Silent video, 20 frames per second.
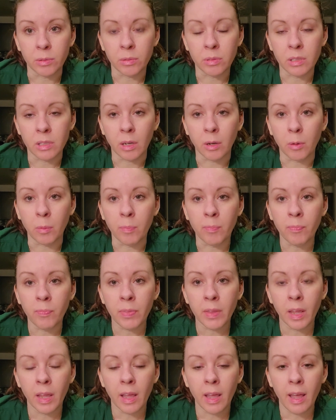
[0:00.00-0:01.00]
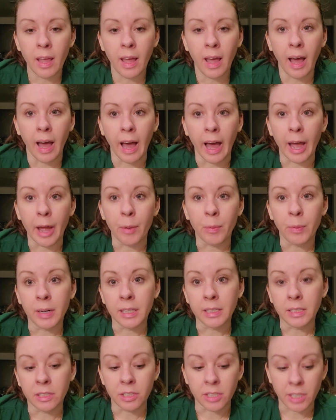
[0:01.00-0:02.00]
So I wanted
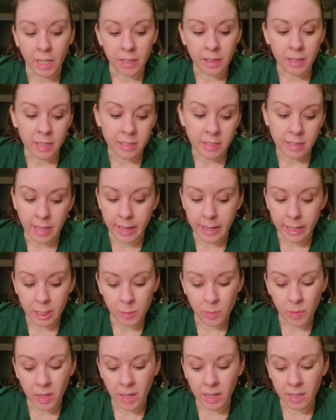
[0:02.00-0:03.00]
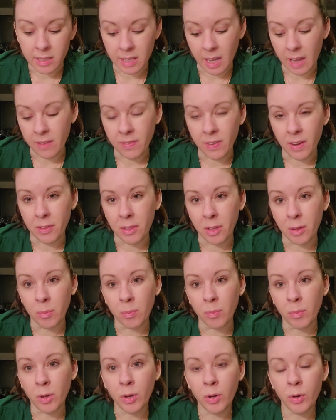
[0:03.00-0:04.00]
to share these things because I found
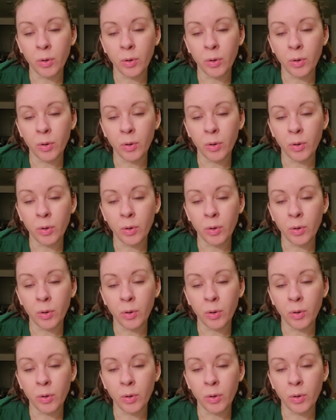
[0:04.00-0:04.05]
them